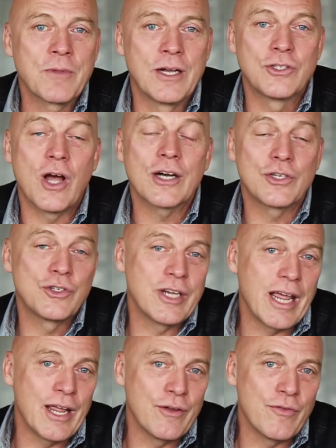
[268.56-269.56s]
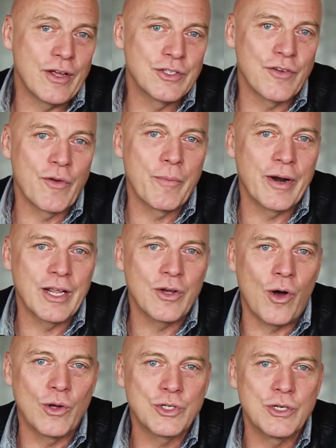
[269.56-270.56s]
Dr. Dave, as everybody
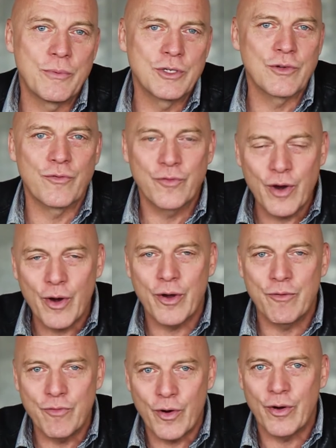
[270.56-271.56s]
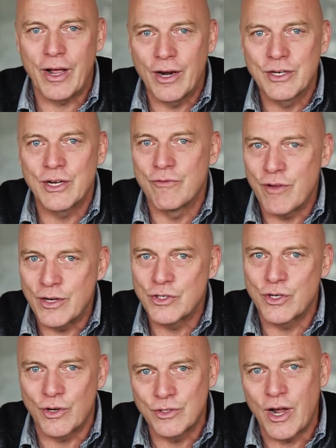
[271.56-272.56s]
calls him, is a very, very
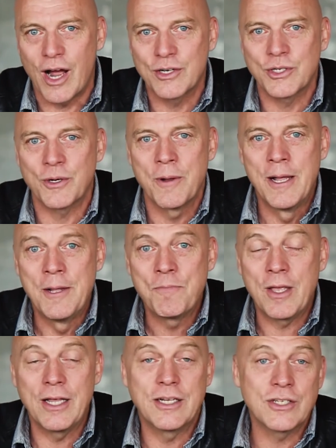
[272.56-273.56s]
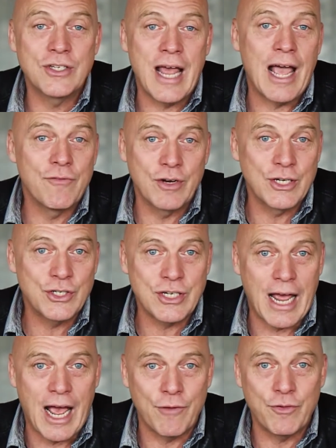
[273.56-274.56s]
unconventional doctor. He doesn't have any
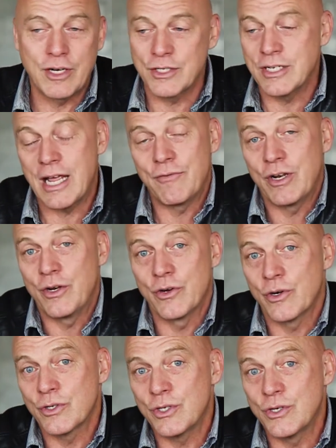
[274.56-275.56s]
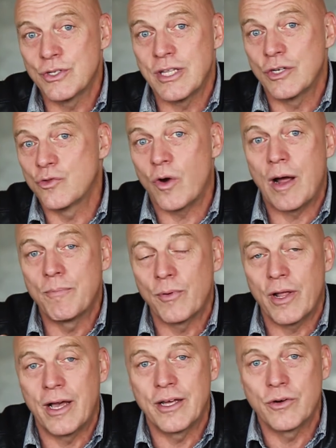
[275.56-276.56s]
staff. He doesn't have any nurses that draw
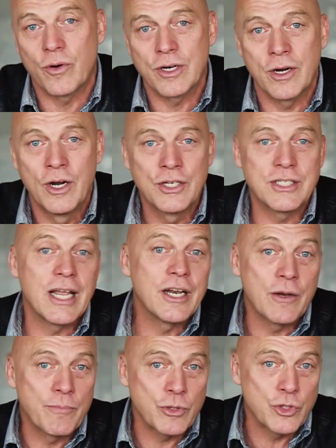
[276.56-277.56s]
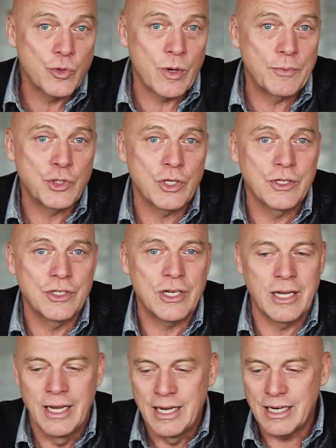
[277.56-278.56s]
blood or send in prescriptions.
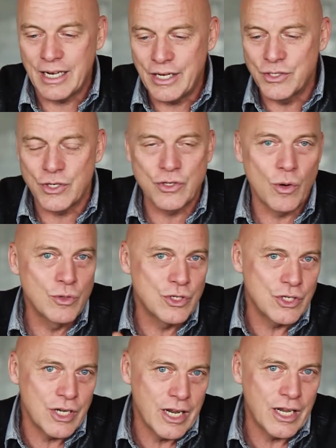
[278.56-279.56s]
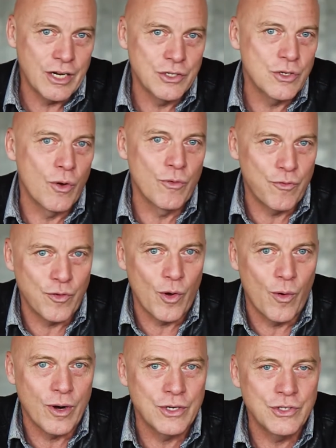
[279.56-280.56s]
He cleans his own sink and his own
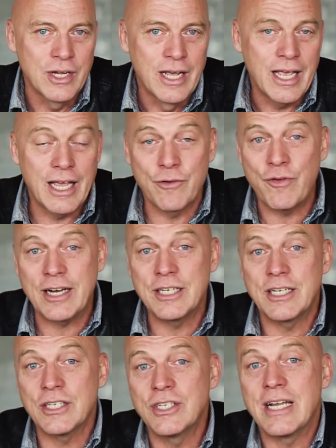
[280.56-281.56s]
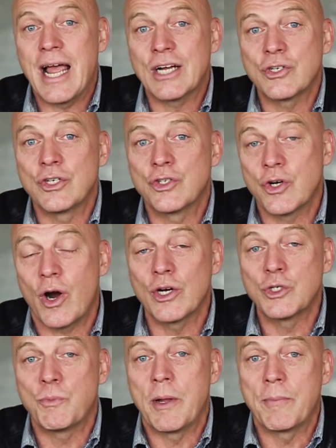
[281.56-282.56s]
floors. And in fact, he doesn't actually
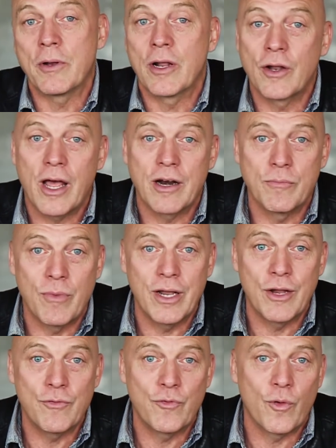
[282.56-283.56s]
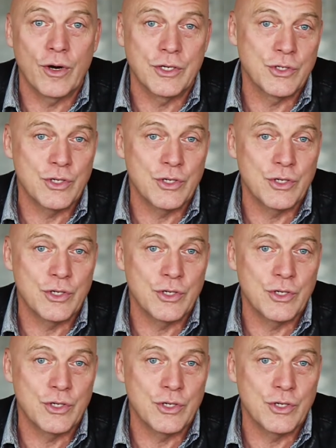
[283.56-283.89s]
charge people a lot of money for his